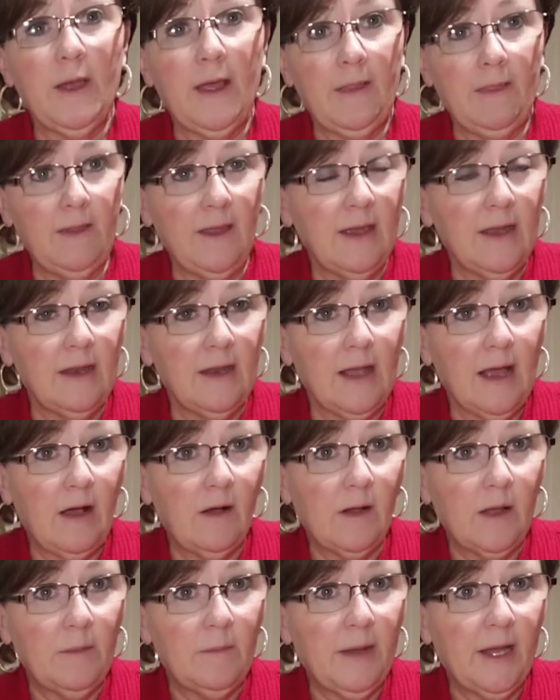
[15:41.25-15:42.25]
and then I'll
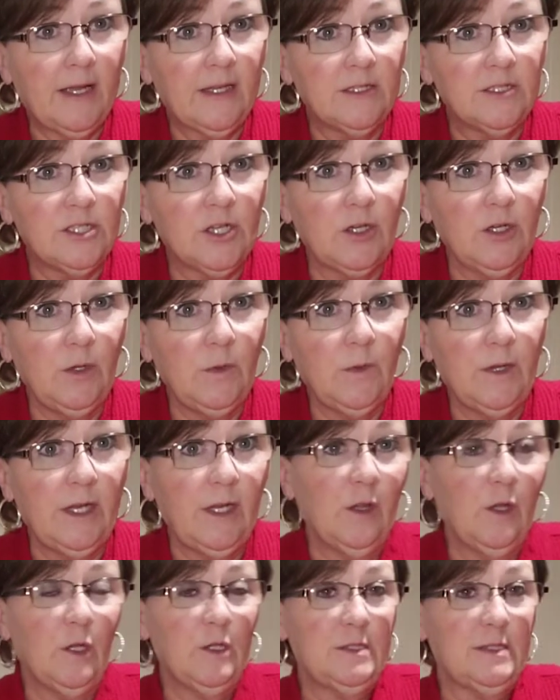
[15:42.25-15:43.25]
come back and show you what
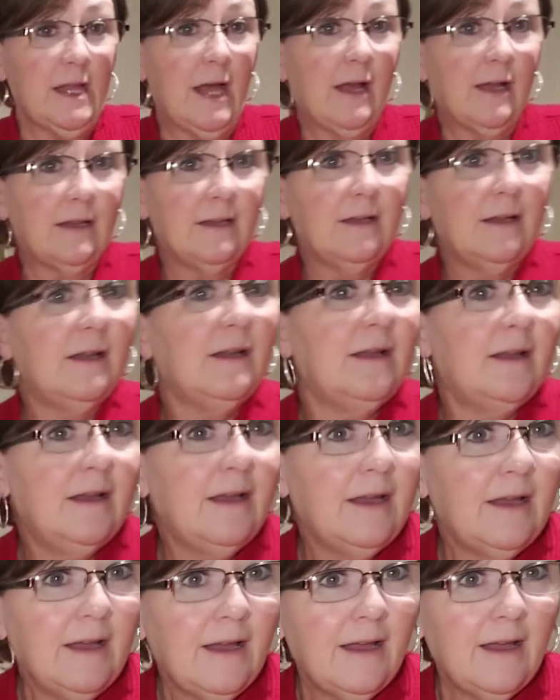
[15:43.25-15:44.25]
it looks like.
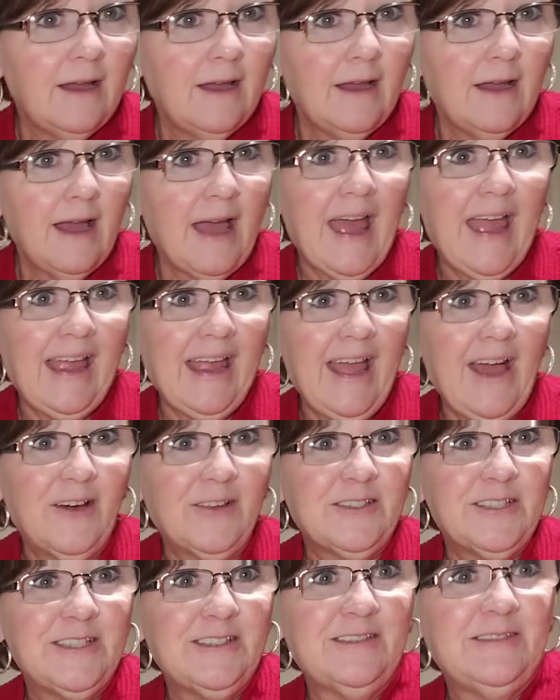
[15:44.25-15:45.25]
Hang
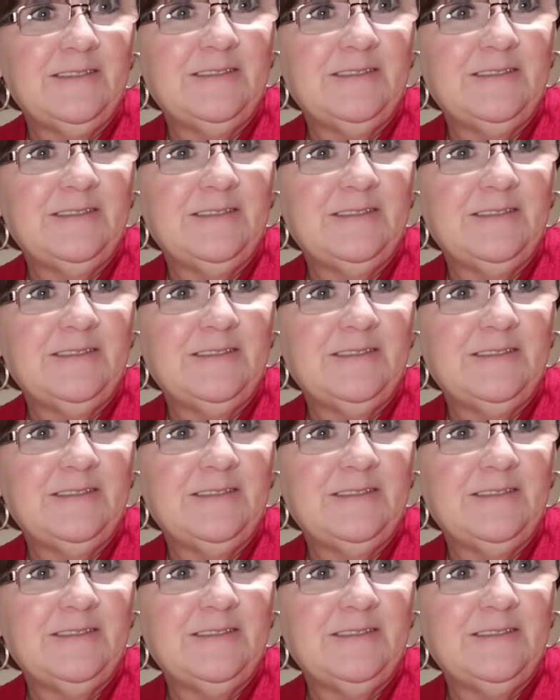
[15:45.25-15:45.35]
out.